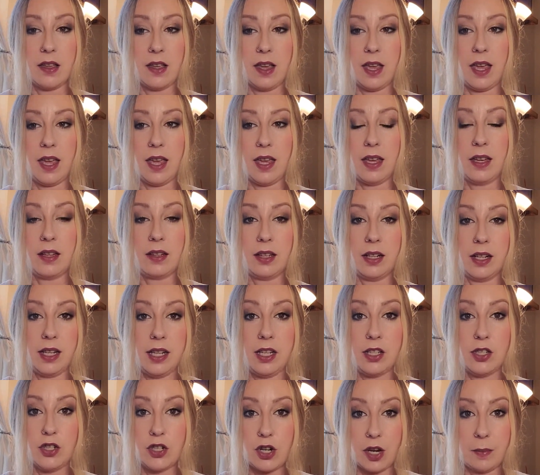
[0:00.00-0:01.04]
a
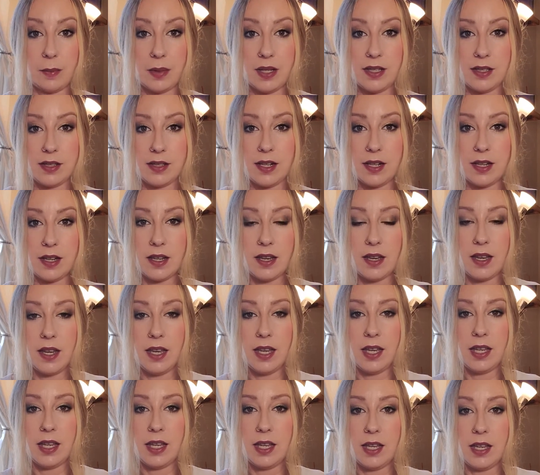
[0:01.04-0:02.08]
Clinique Chubby Stick
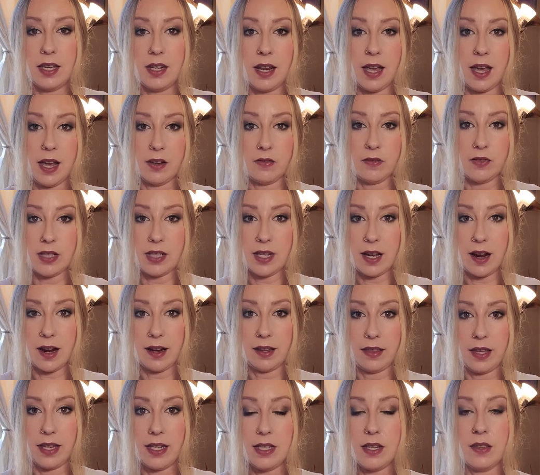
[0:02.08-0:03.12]
in Hefty
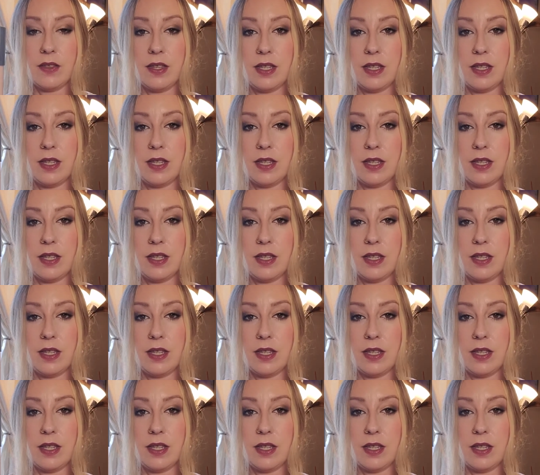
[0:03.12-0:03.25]
Highlight.